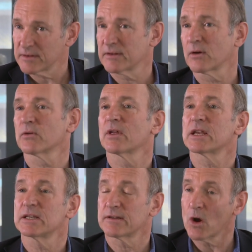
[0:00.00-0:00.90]
So that
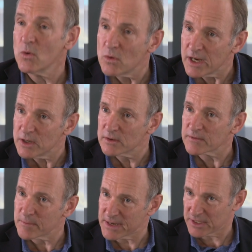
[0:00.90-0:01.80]
it's only used
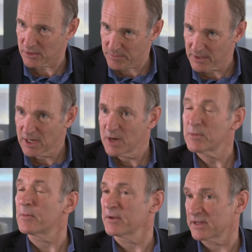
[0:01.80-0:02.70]
for medical
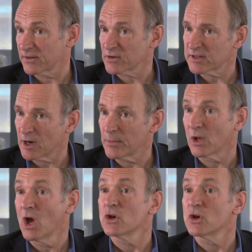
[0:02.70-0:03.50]
purposes, for example,